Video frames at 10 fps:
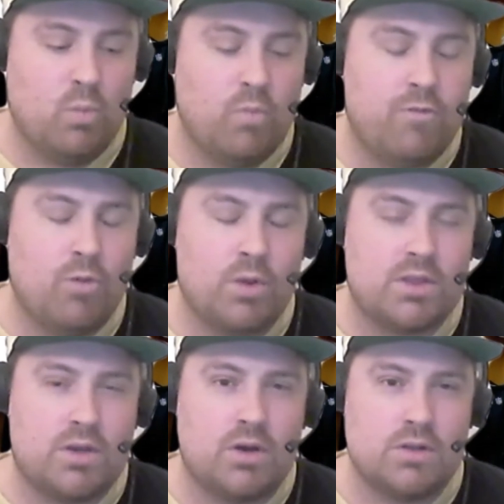for what
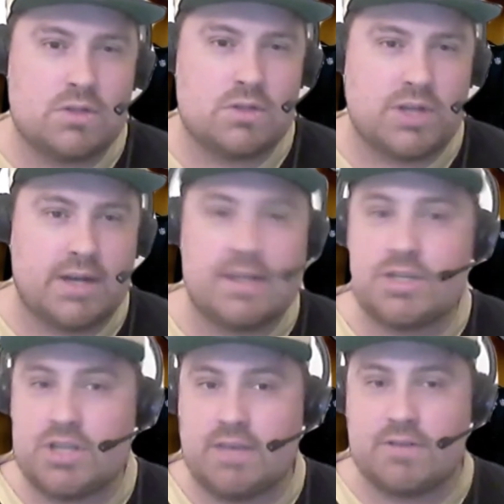the Colts are trying to
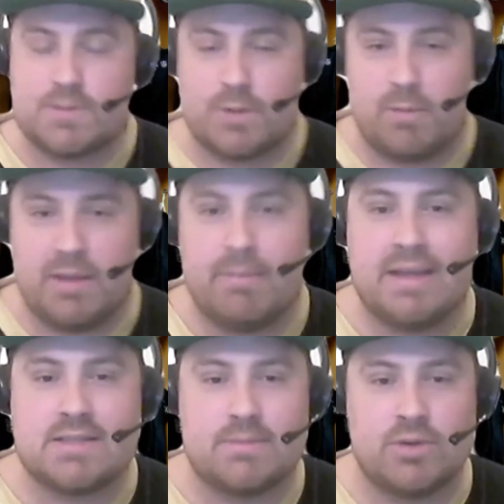achieve, it
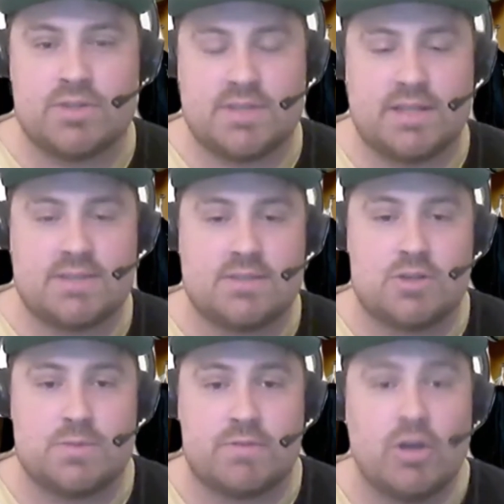makes the most sense in
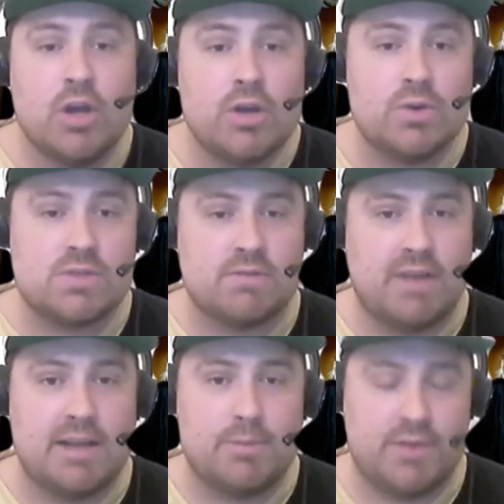terms of who's
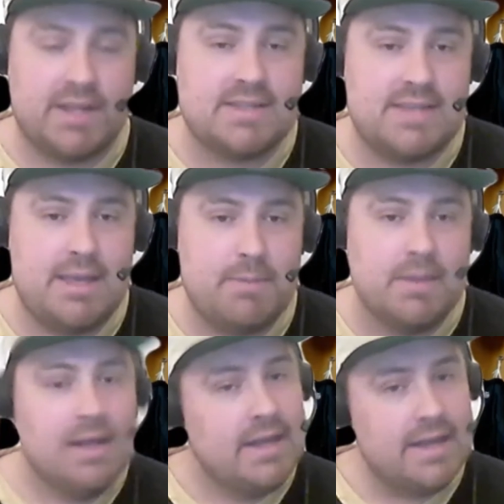available. That
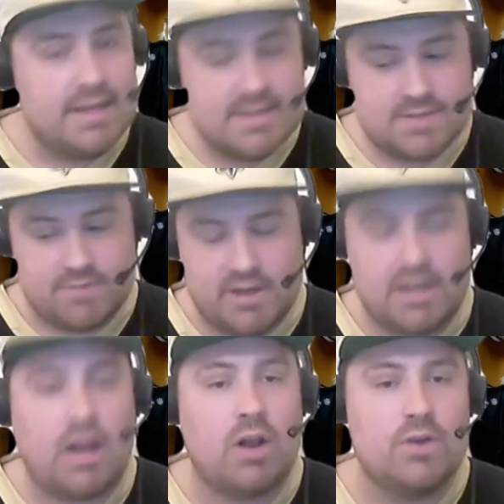team is
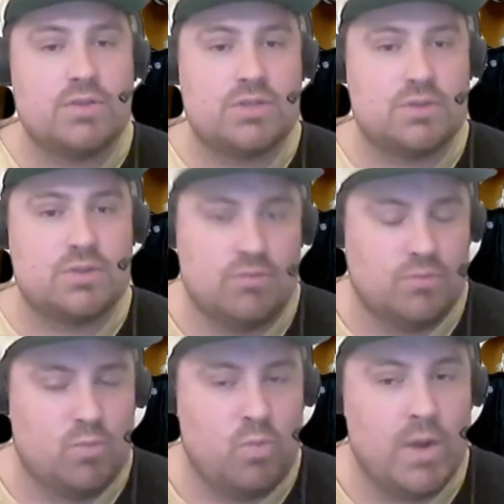very close to
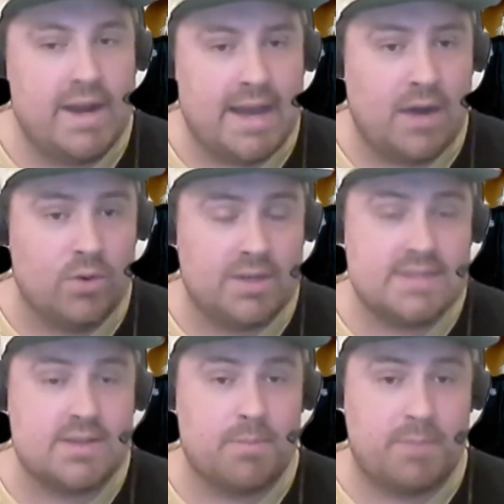win now, or at
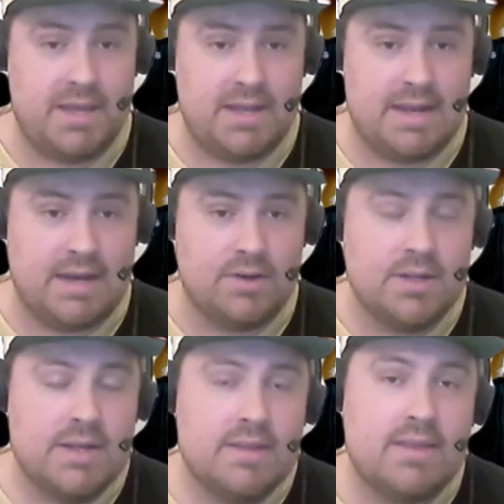least compete now.
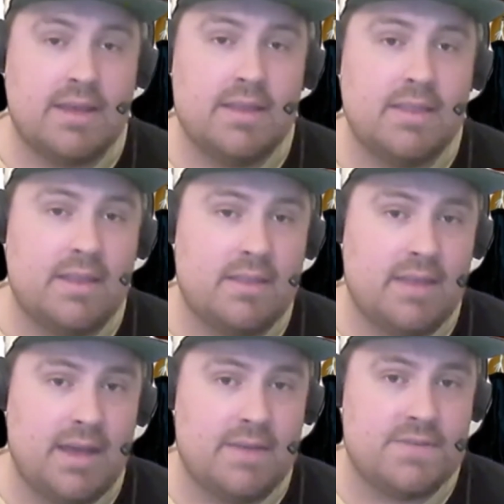They're in the
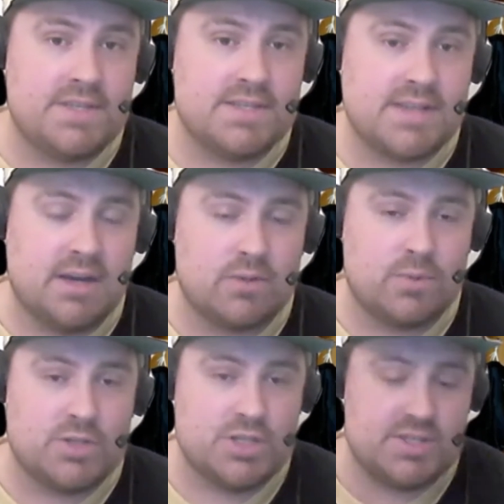AFC South,
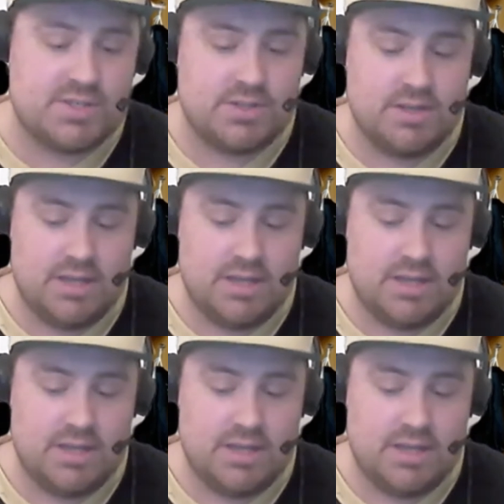which is